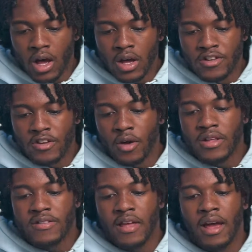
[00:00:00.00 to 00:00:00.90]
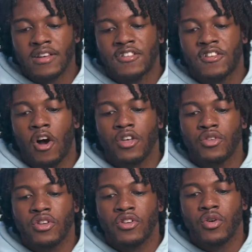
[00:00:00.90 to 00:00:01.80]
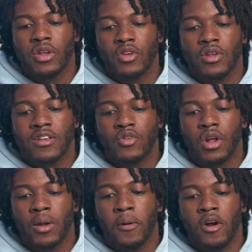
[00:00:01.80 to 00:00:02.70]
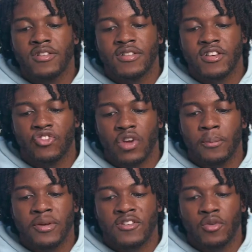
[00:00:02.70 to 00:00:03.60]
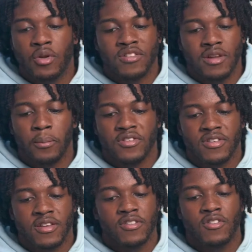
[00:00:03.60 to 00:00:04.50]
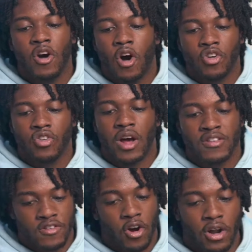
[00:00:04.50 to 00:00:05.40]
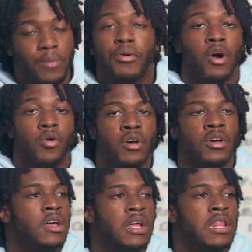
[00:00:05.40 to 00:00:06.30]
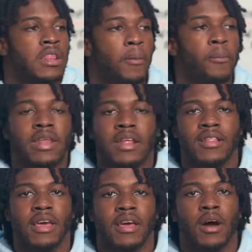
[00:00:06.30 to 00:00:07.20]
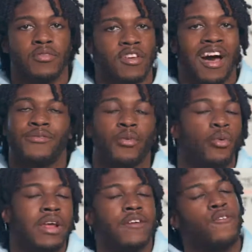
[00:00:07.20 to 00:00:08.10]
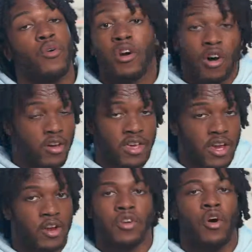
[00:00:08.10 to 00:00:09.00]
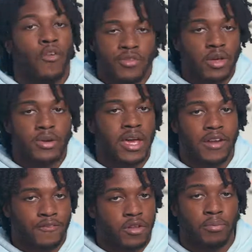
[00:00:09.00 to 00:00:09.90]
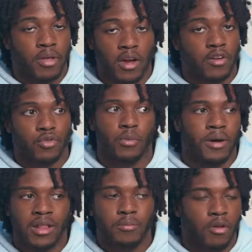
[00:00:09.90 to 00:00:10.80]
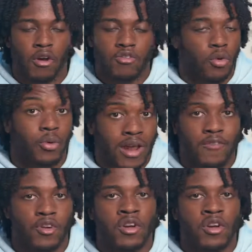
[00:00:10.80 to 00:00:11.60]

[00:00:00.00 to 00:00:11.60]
Jonas said, Sean, you need to do an emergency stream as soon as number 6 is gone or not starting. Bro, the minute it comes out, I've been waiting for it all year. Hopefully we get it for the playoffs or by the playoffs or whatever.